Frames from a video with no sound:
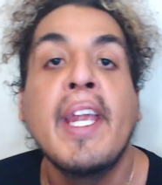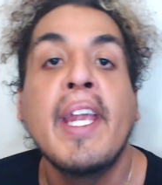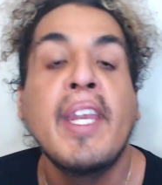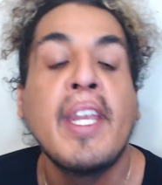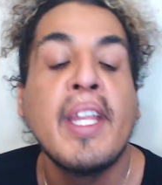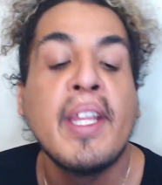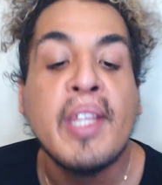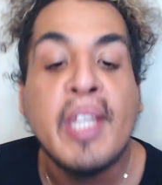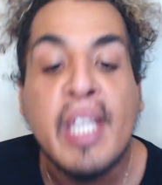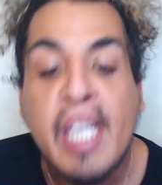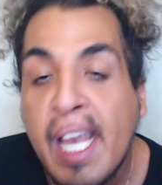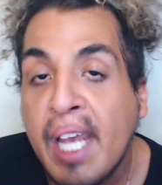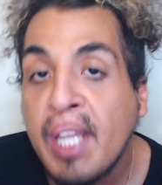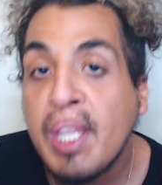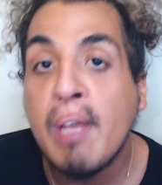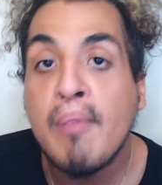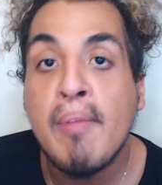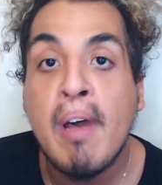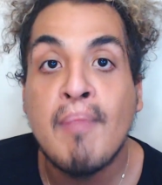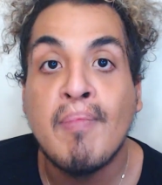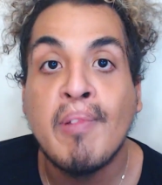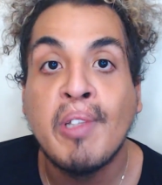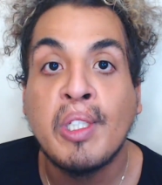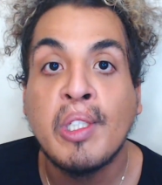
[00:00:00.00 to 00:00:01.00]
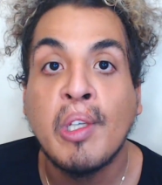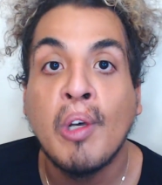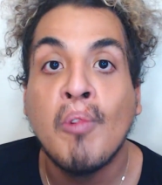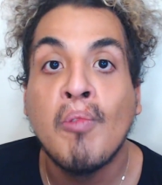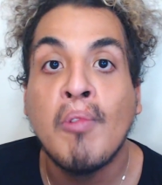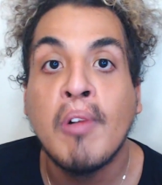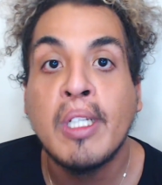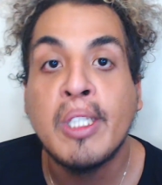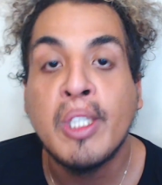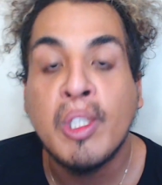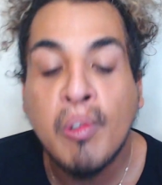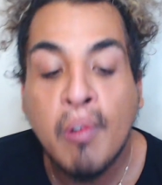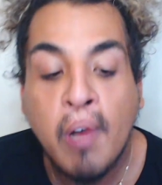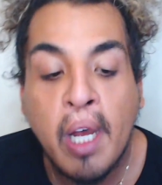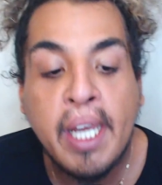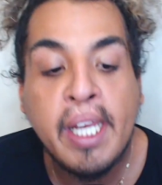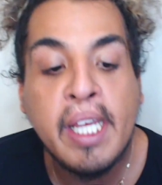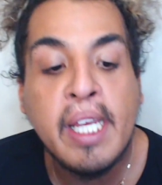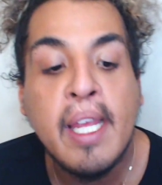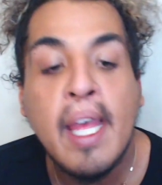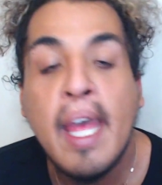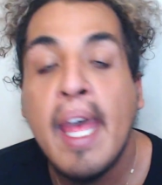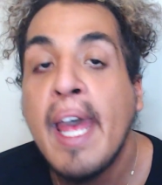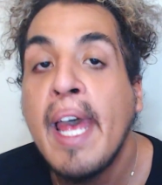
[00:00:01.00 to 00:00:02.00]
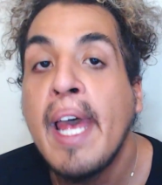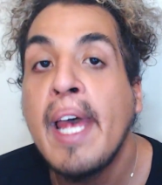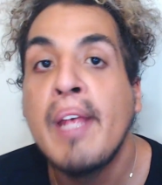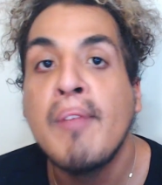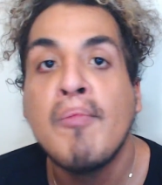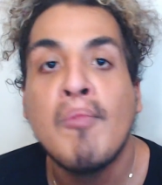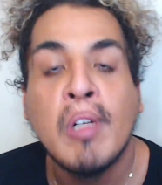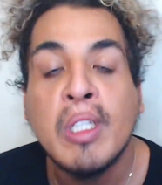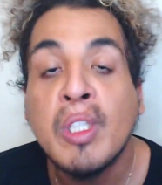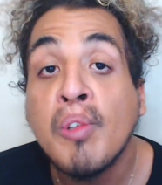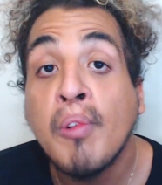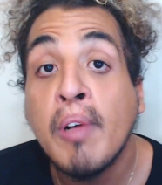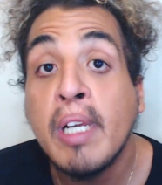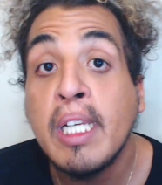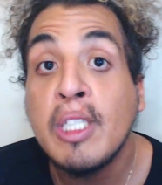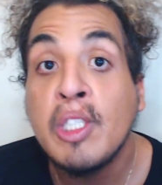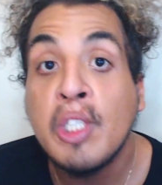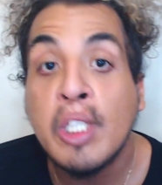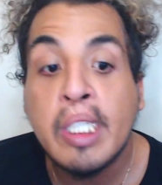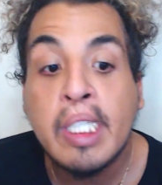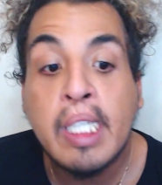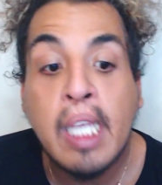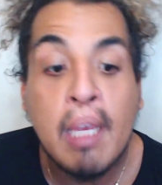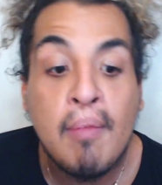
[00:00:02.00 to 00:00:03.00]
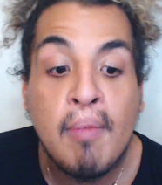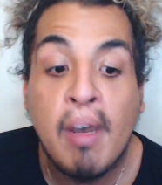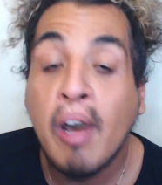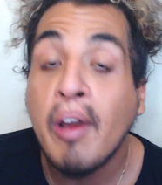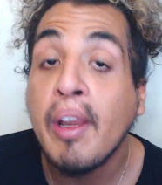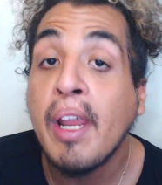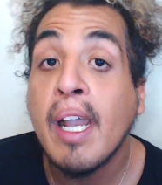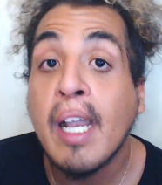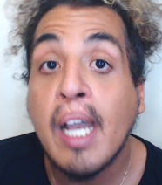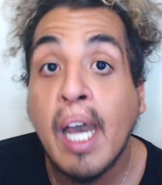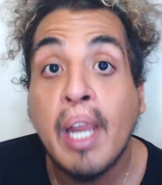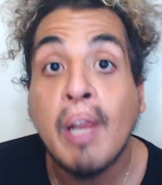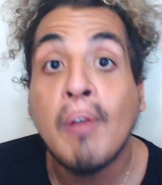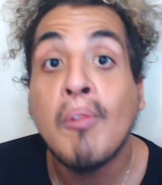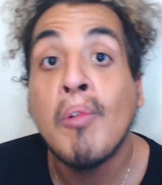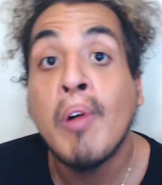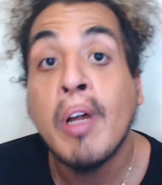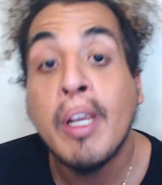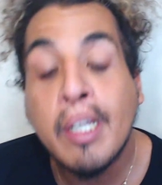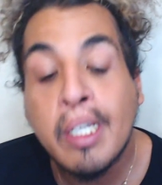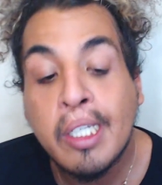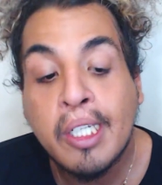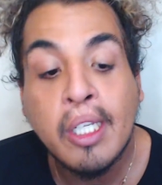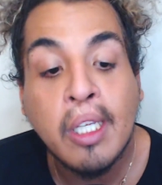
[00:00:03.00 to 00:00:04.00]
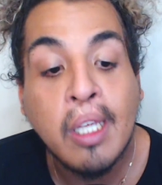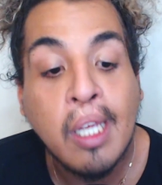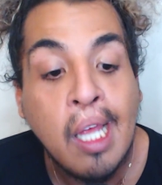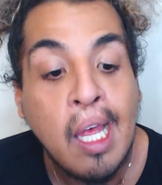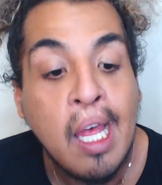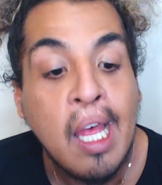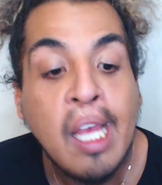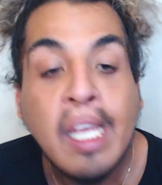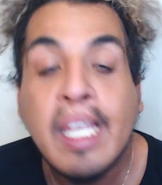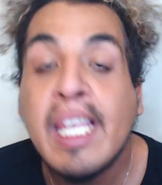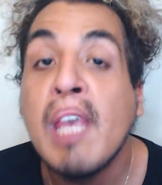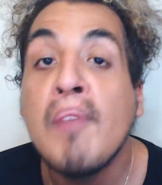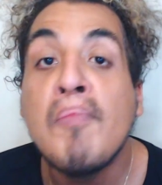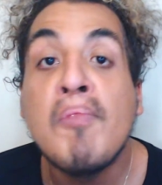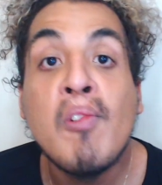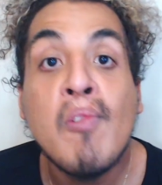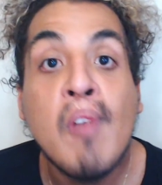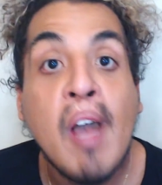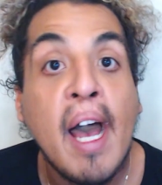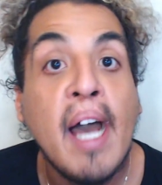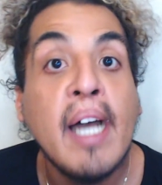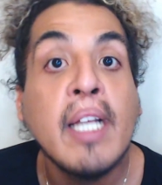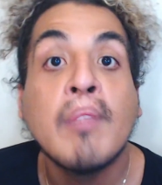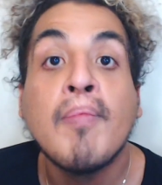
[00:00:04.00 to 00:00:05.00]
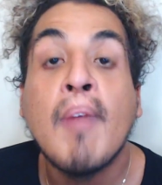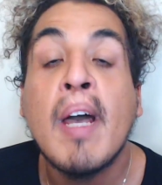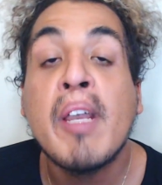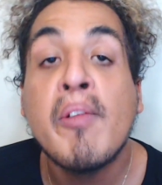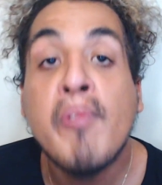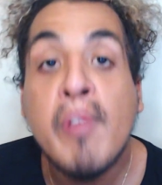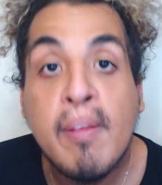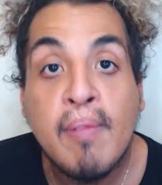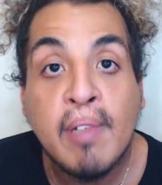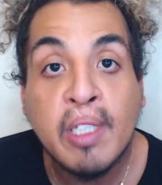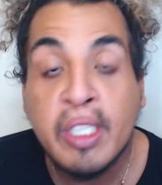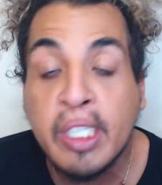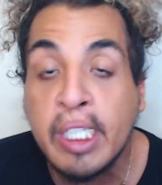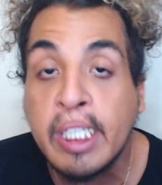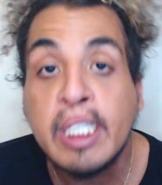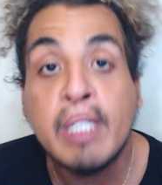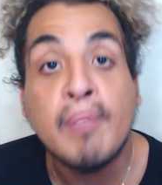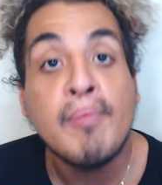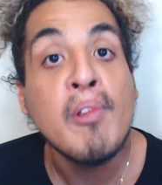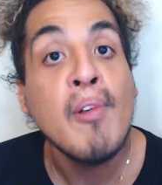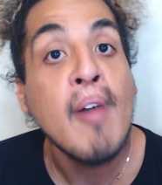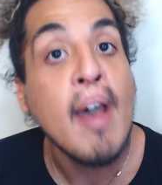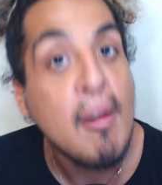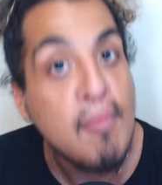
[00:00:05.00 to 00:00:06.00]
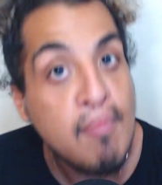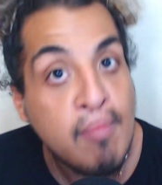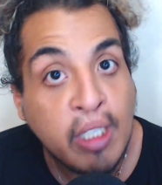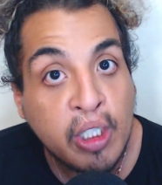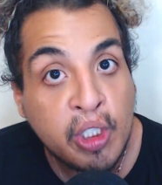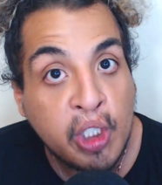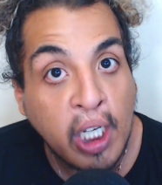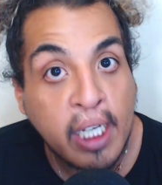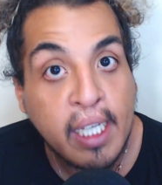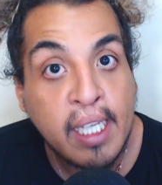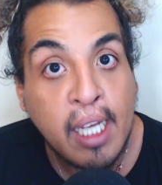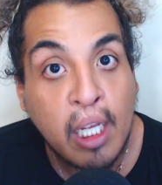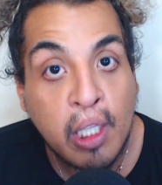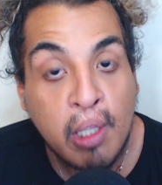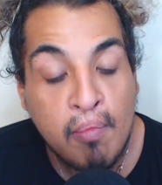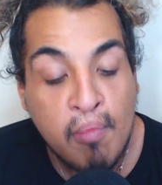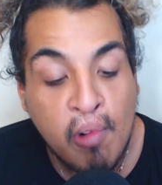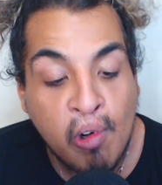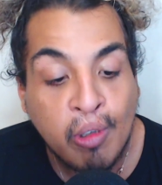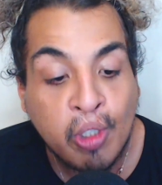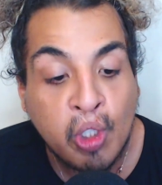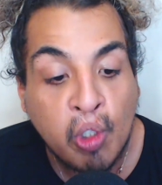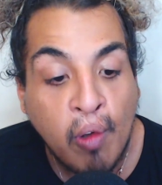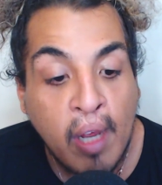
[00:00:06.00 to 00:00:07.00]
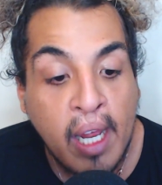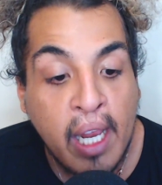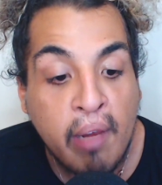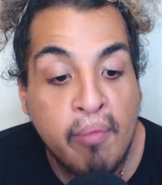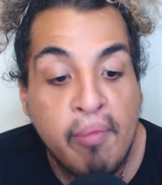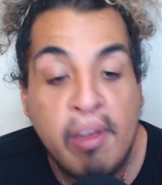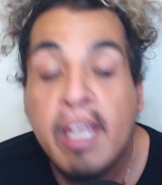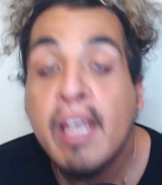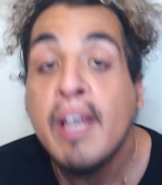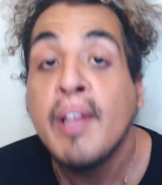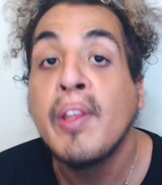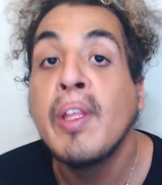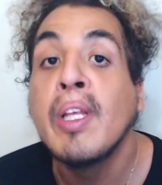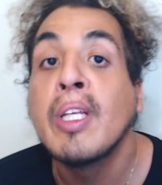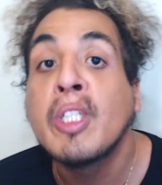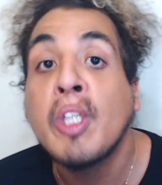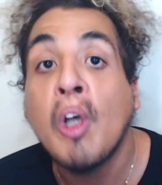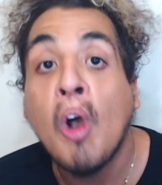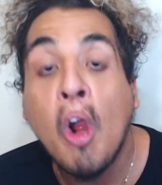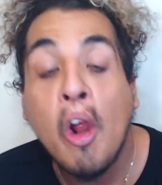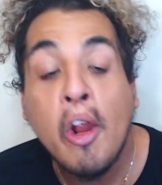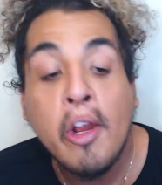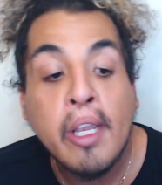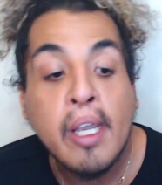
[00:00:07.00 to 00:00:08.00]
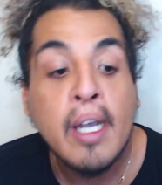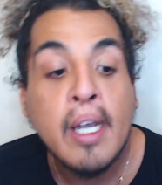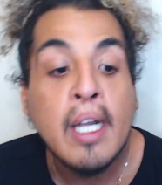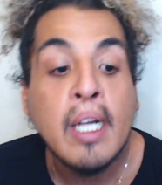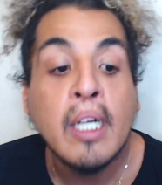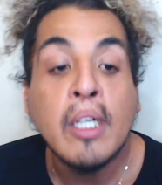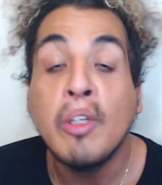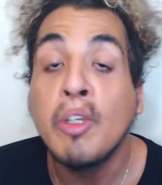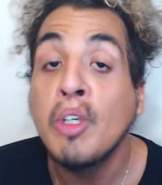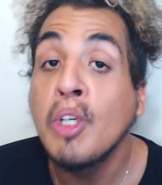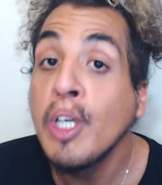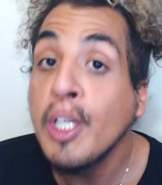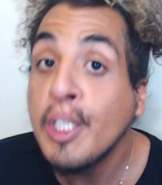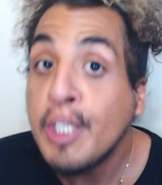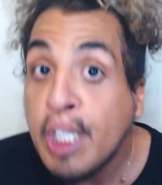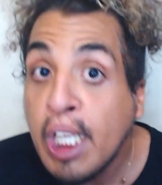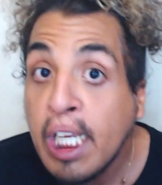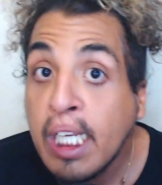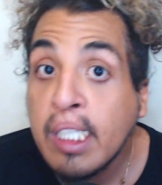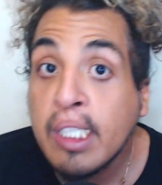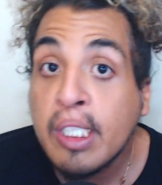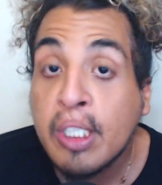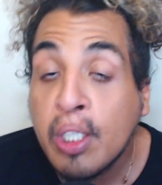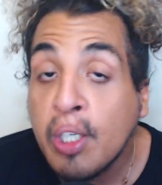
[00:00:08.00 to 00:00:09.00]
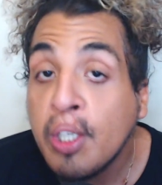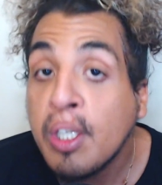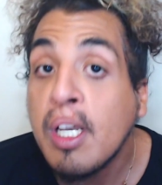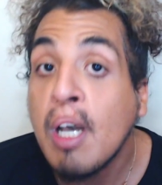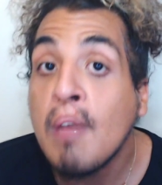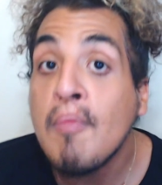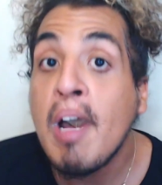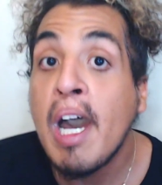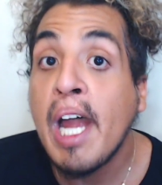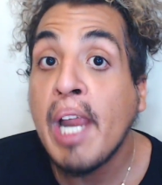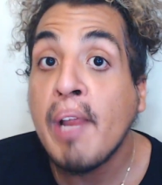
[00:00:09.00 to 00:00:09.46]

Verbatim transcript: and the end of episode 120 and 120 just came out and I kind of wanted to give you guys my grievances if you haven't been checking out the Boruto anime this arc Good things could come